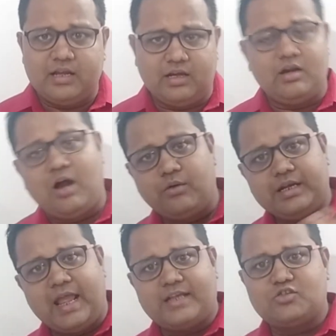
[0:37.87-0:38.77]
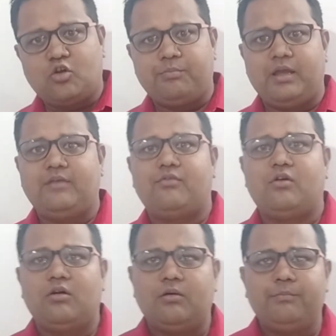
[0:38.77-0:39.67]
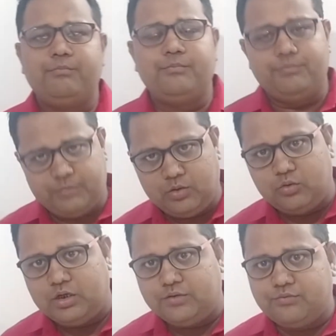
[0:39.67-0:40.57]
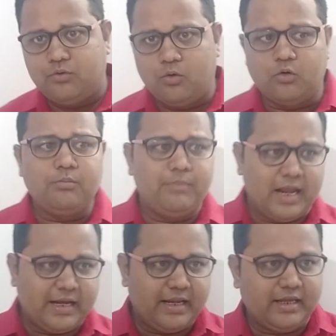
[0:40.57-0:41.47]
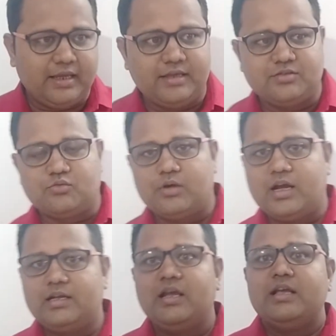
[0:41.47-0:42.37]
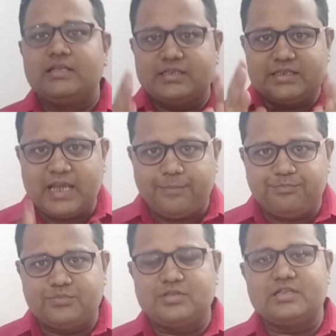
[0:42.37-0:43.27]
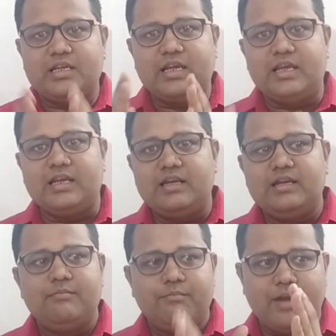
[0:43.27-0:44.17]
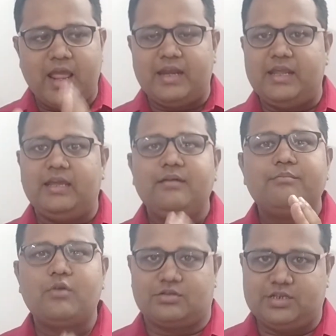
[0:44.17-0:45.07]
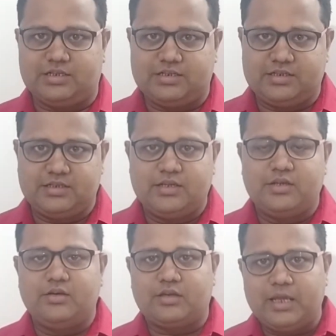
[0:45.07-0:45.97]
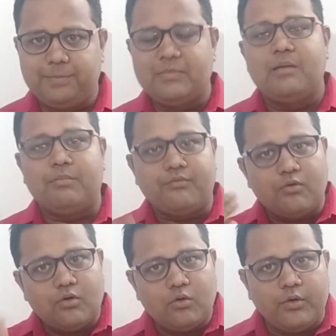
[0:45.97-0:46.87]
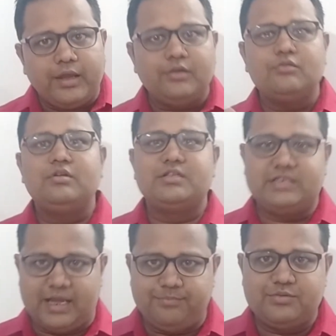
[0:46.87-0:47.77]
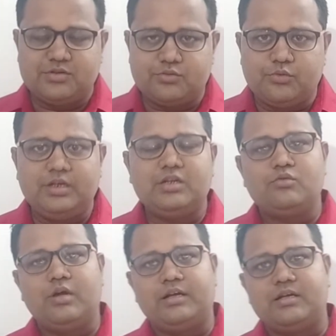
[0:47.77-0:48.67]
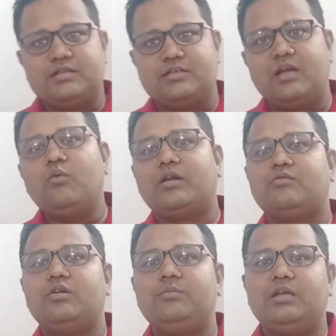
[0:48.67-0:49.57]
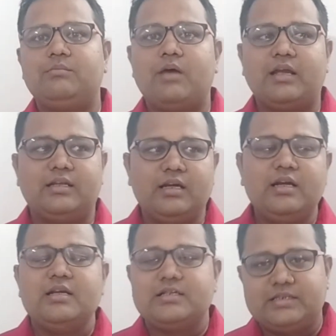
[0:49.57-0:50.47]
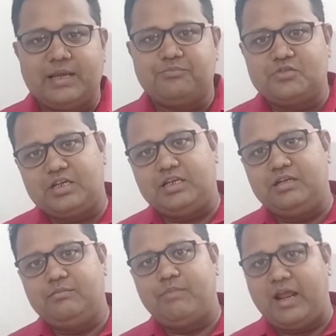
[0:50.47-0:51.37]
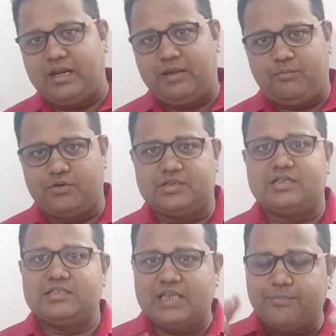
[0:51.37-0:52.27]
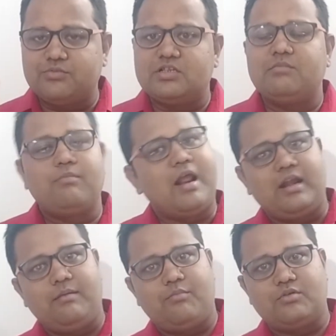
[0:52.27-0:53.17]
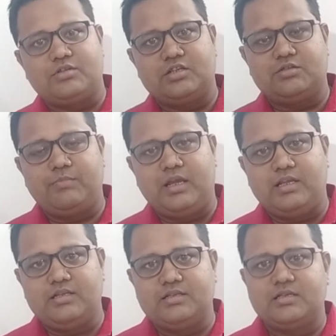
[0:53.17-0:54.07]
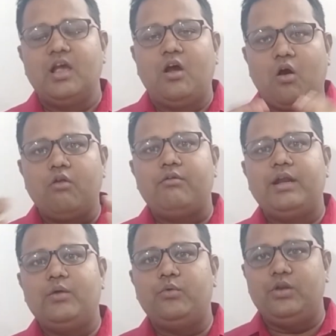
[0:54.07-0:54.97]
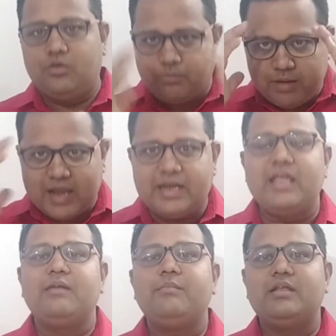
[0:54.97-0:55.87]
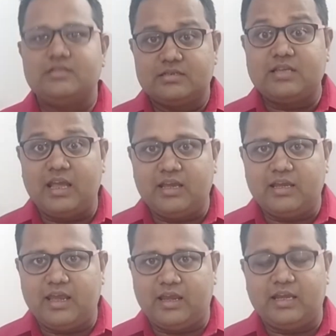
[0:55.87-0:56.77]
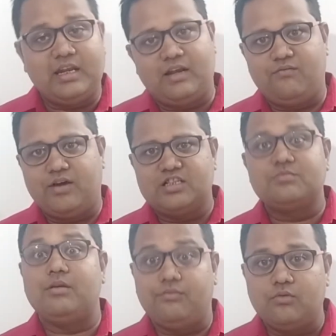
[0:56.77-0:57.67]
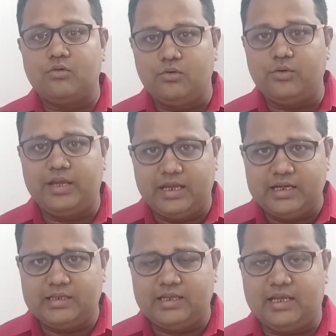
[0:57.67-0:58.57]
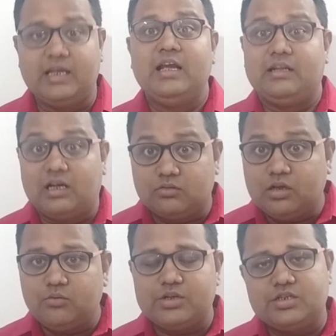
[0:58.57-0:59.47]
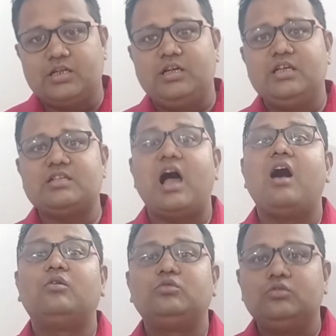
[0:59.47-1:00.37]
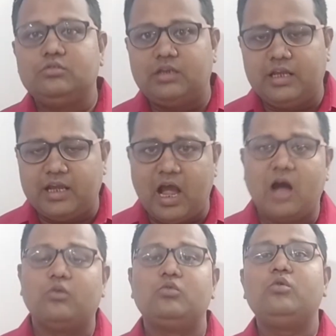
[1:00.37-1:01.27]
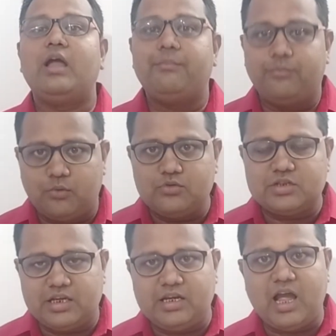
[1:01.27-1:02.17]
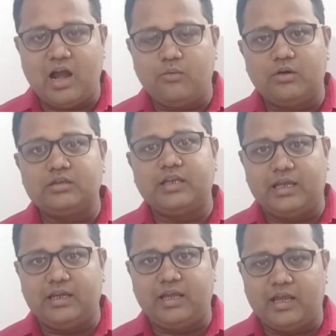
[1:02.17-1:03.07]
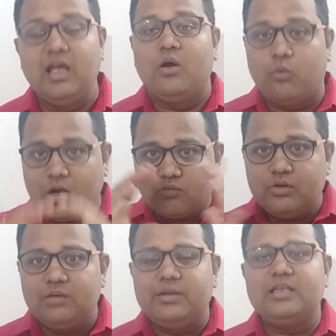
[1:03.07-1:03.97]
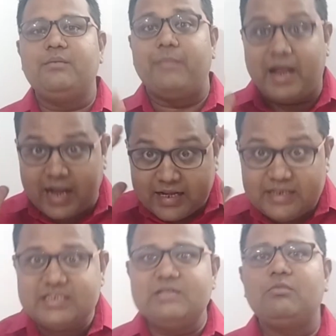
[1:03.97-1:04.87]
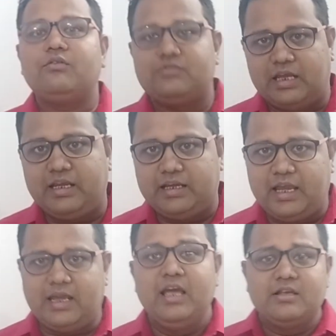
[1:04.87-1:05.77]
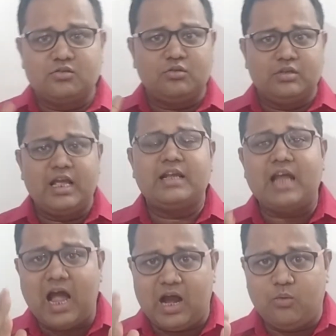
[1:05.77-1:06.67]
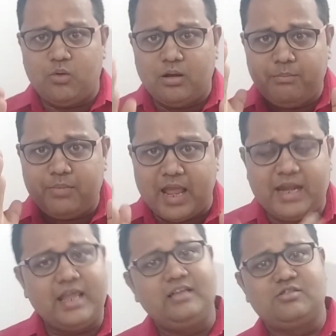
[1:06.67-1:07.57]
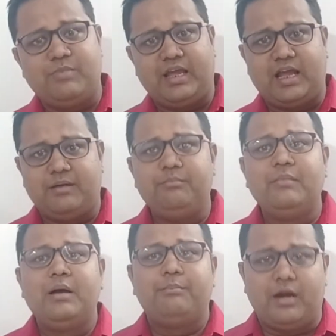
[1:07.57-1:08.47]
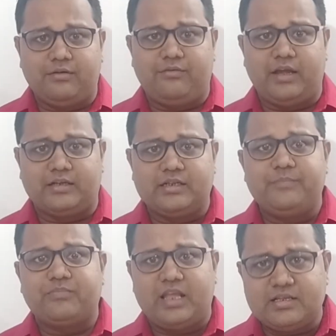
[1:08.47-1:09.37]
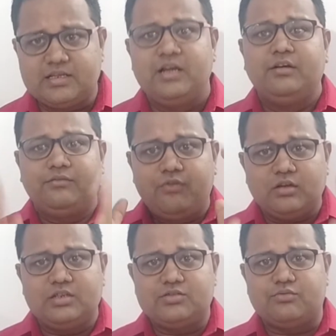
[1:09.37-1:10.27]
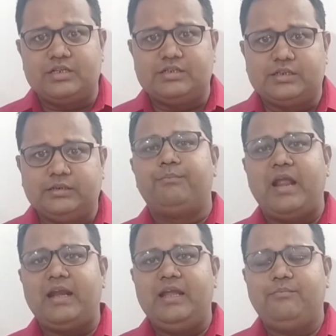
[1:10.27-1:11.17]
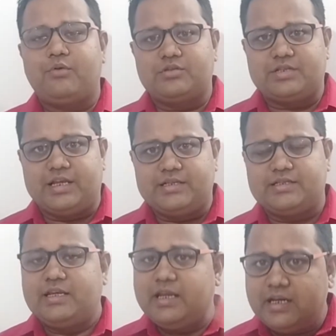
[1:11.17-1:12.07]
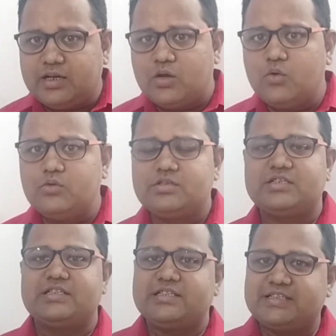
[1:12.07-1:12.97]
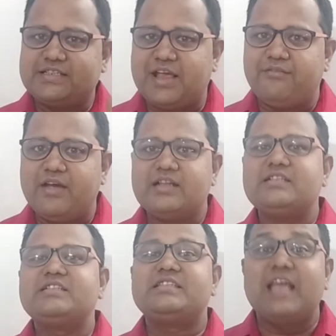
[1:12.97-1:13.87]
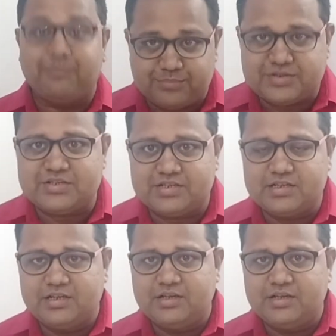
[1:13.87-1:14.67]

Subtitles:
now our next topic from Unit 4 planning is what? Steps in planning process. Okay, before going to the steps, we need to understand what we mean by the steps in planning process. Steps in planning process means, already we know planning means thinking in advance before doing anything. Now the question is how to think, how to approach in our thinking. What will be mechanism of thinking so that our plannings become perfect? Yes, for this reason, the planning process includes 7 steps.